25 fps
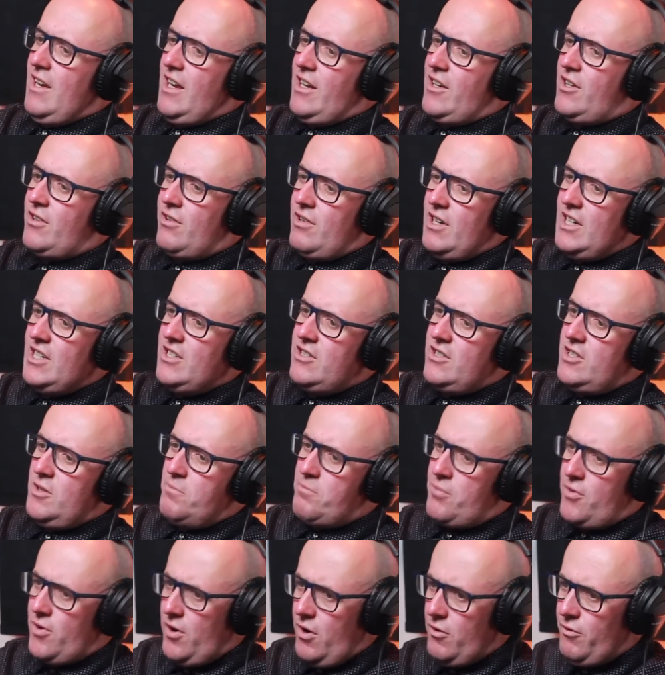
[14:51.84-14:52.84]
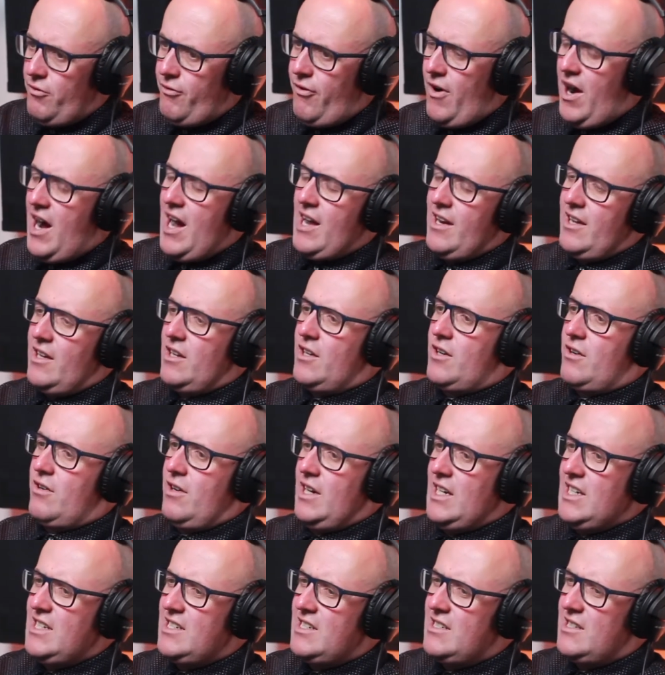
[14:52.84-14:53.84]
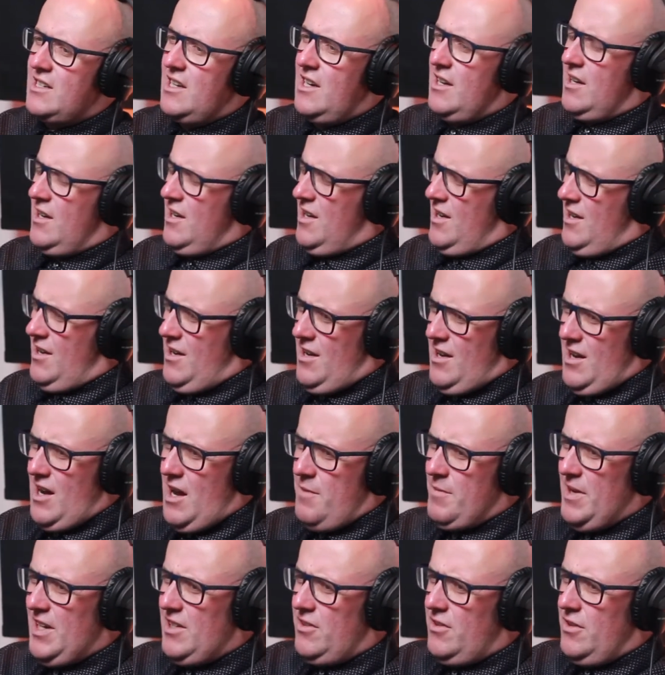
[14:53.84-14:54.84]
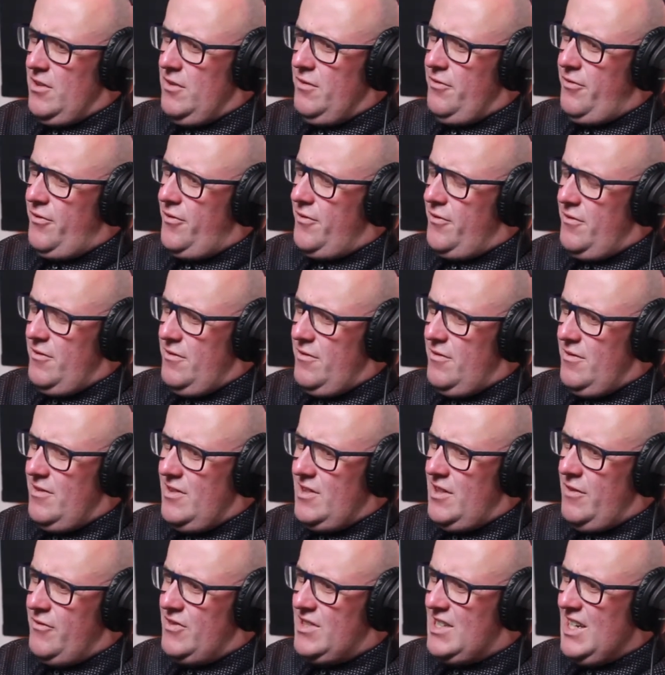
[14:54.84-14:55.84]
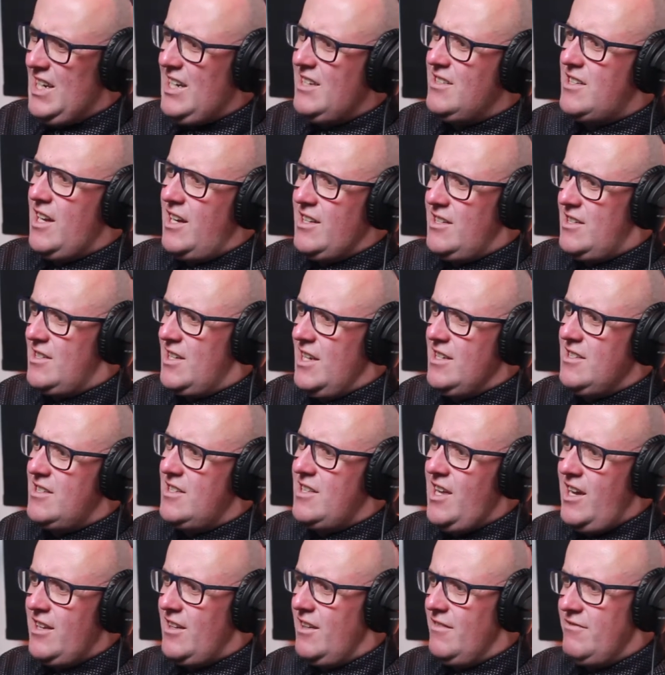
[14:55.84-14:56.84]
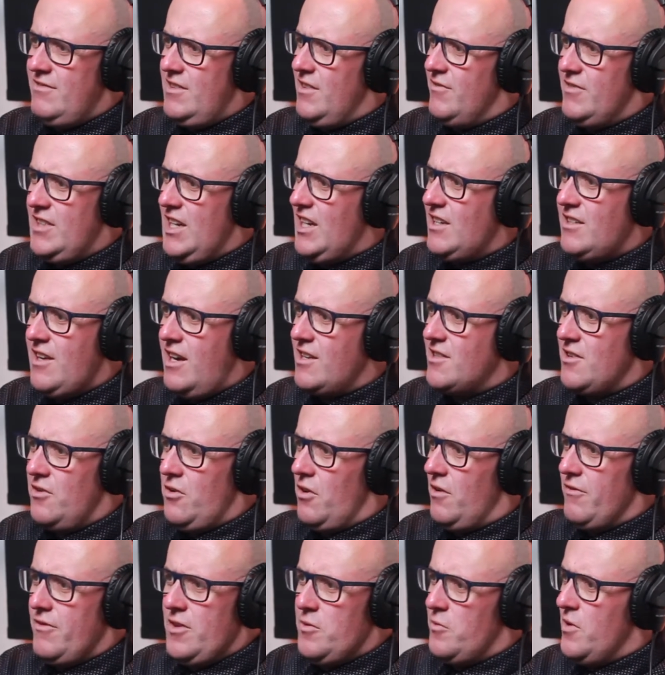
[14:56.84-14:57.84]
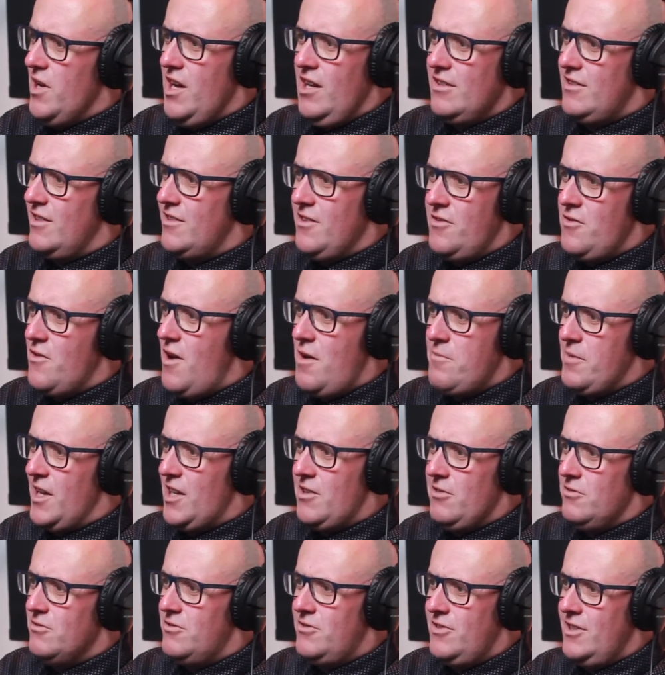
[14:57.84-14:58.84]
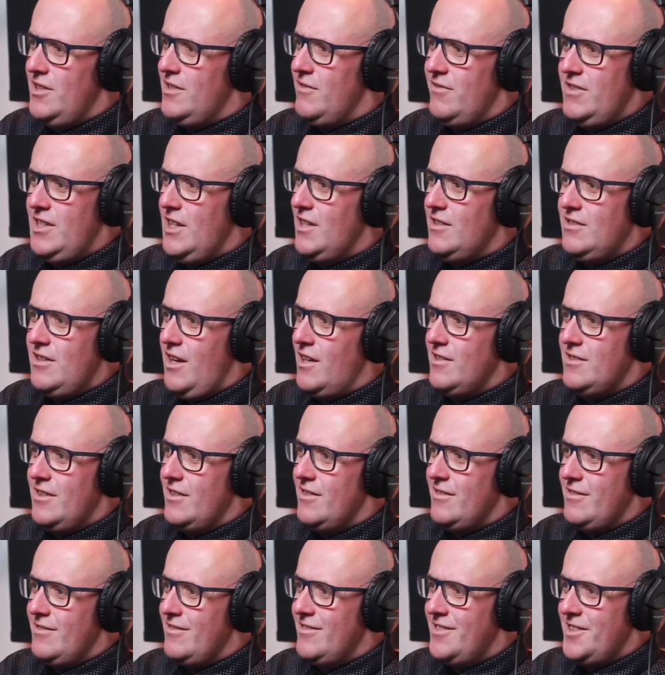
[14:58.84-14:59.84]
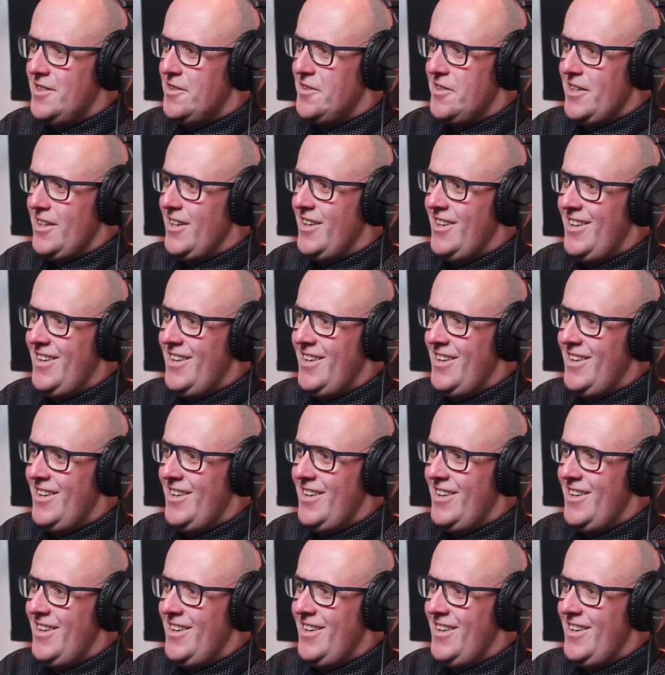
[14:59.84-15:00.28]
increased, your profile increased. I mean, you've you've DJ'd since then. You've DJ'd all over the world. You don't know how many countries you've DJ'd in, do you?